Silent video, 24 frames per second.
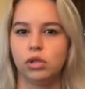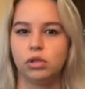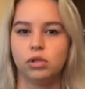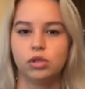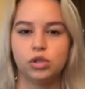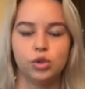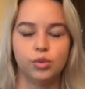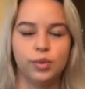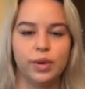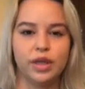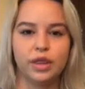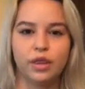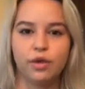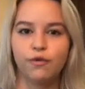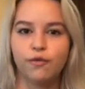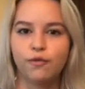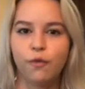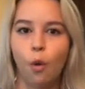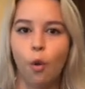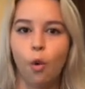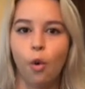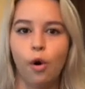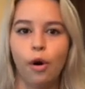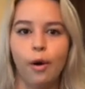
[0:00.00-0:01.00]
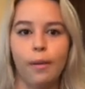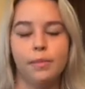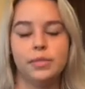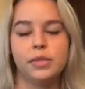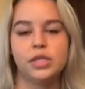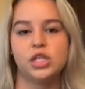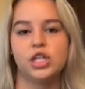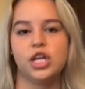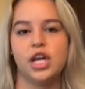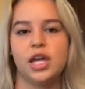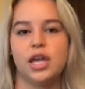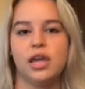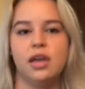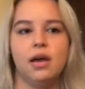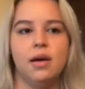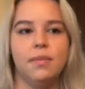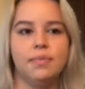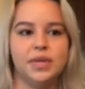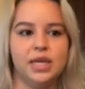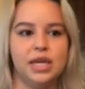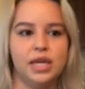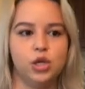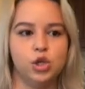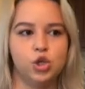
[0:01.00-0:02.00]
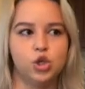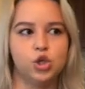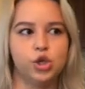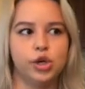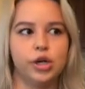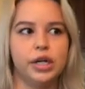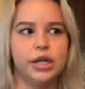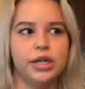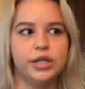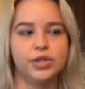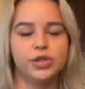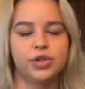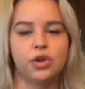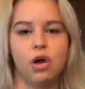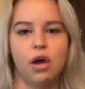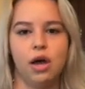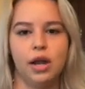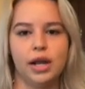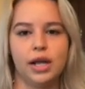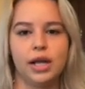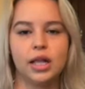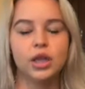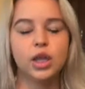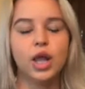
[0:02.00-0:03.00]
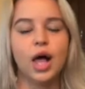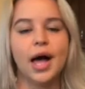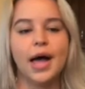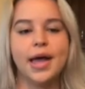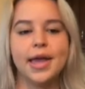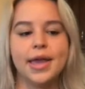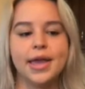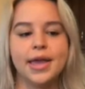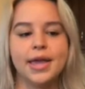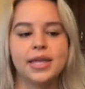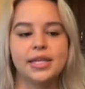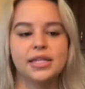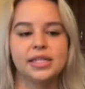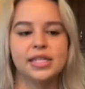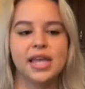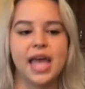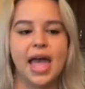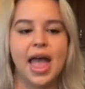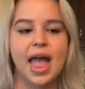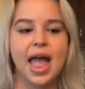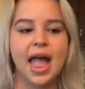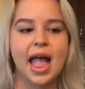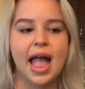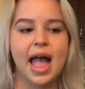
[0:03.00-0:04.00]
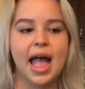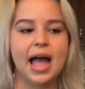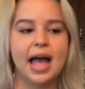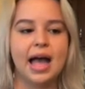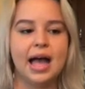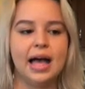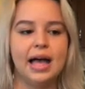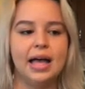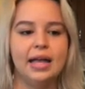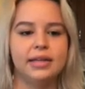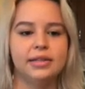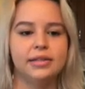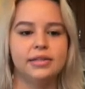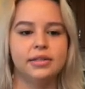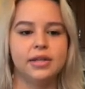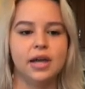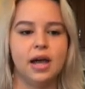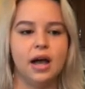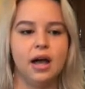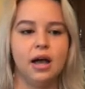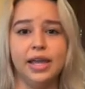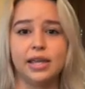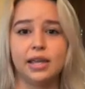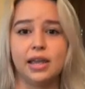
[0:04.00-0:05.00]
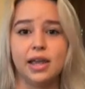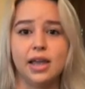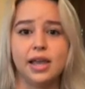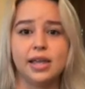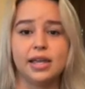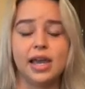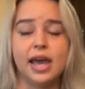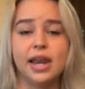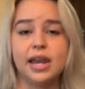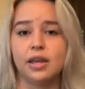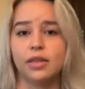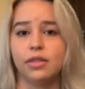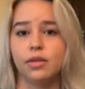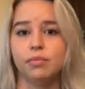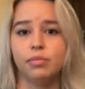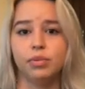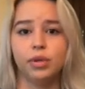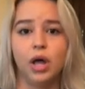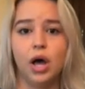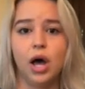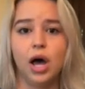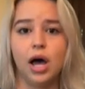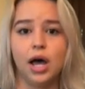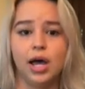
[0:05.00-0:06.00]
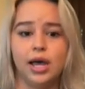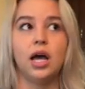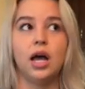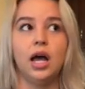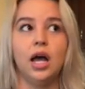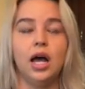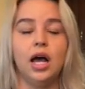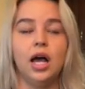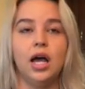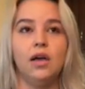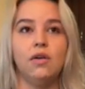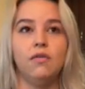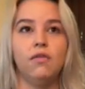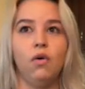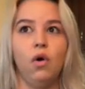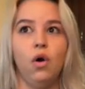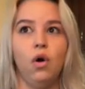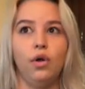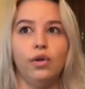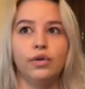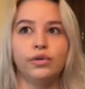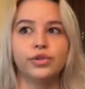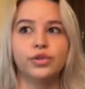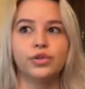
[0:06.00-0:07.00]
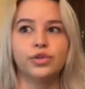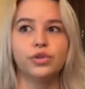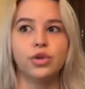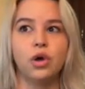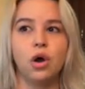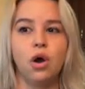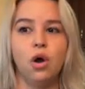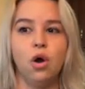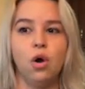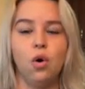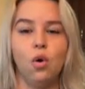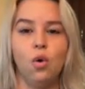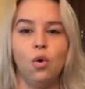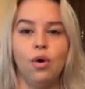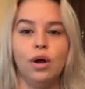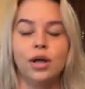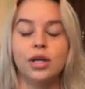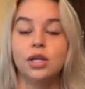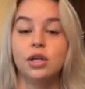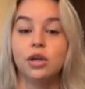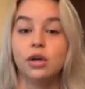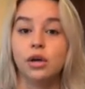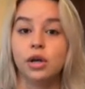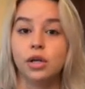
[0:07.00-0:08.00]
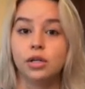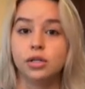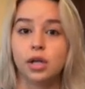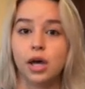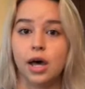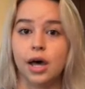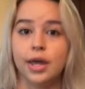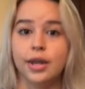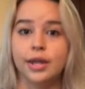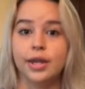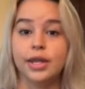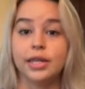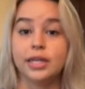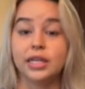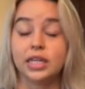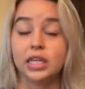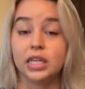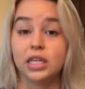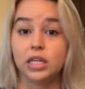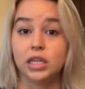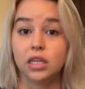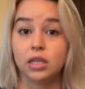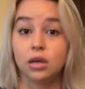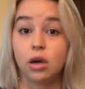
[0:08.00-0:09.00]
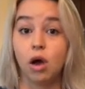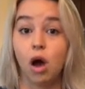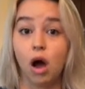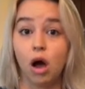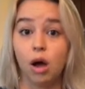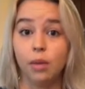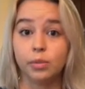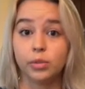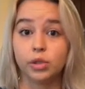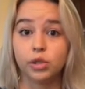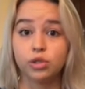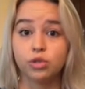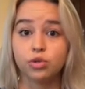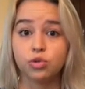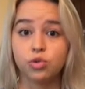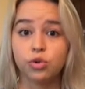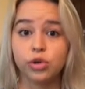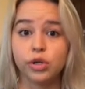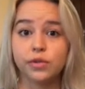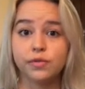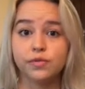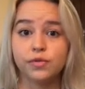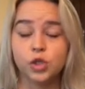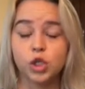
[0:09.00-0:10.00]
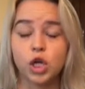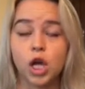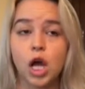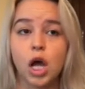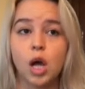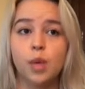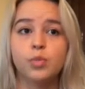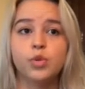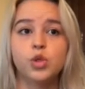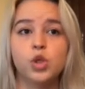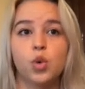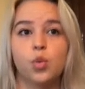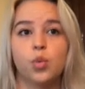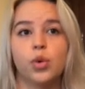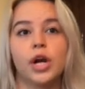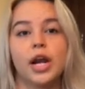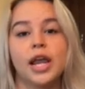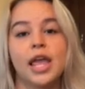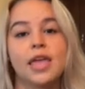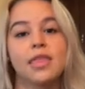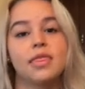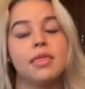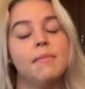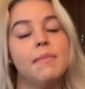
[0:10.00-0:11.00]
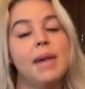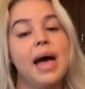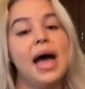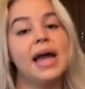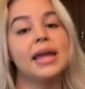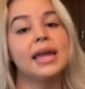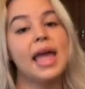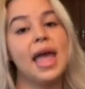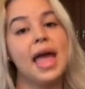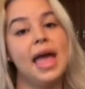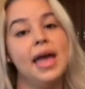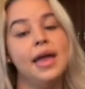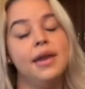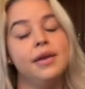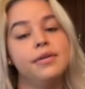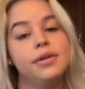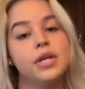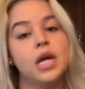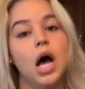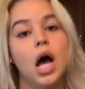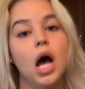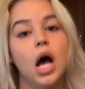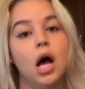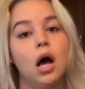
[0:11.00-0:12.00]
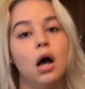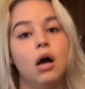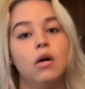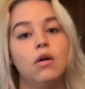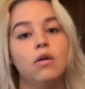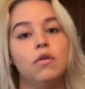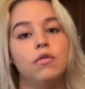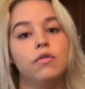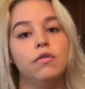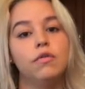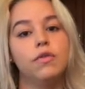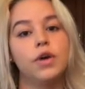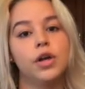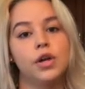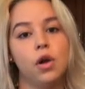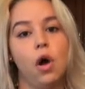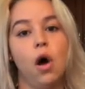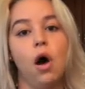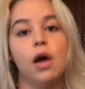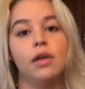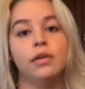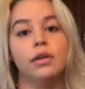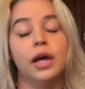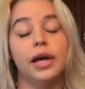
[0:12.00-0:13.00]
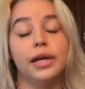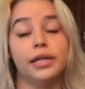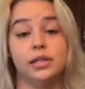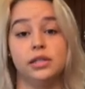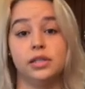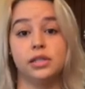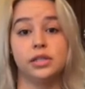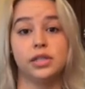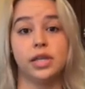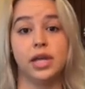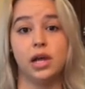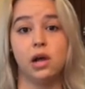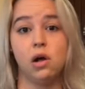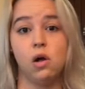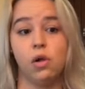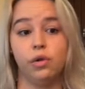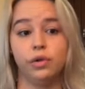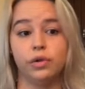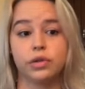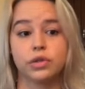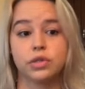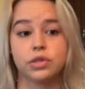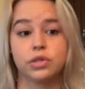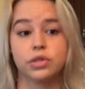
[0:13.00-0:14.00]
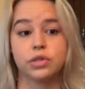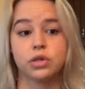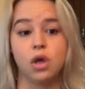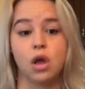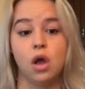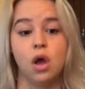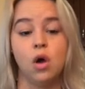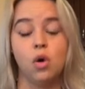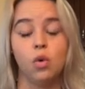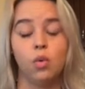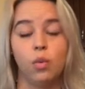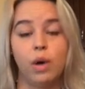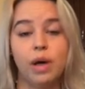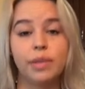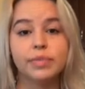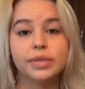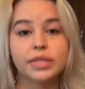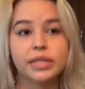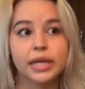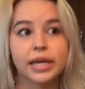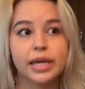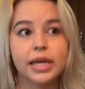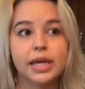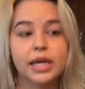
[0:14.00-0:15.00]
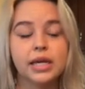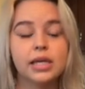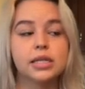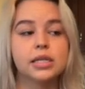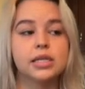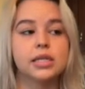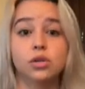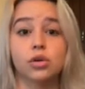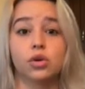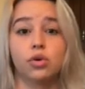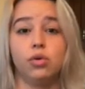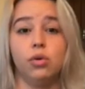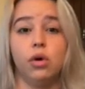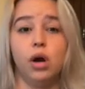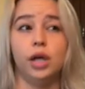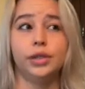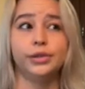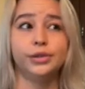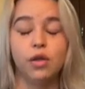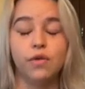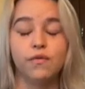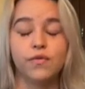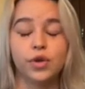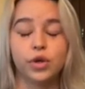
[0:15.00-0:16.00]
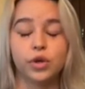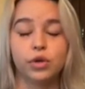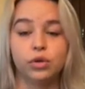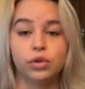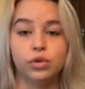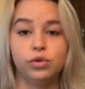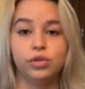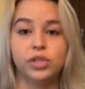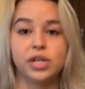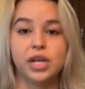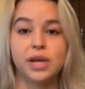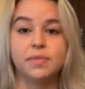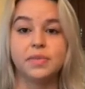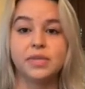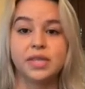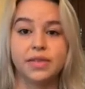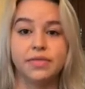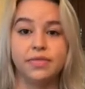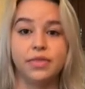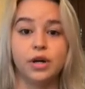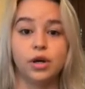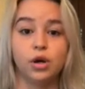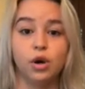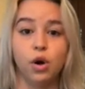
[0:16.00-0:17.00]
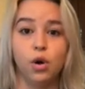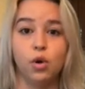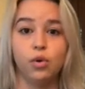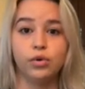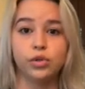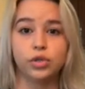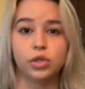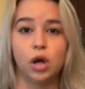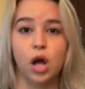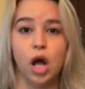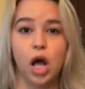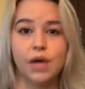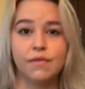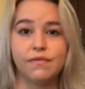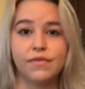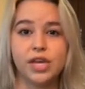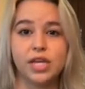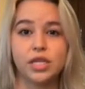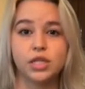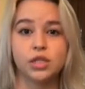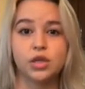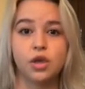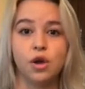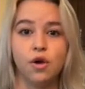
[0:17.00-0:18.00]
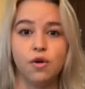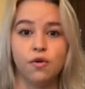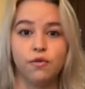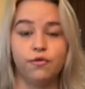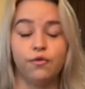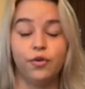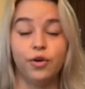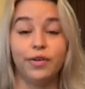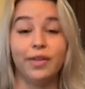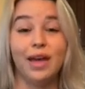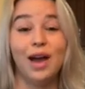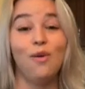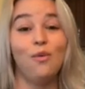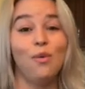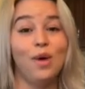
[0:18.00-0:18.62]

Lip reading: doing the forms, checking up the insurance on a client, and getting the blood. I've also done an e-commerce sort of job, so working the back end of an online sales website across all of the cruise ships, and their host office for that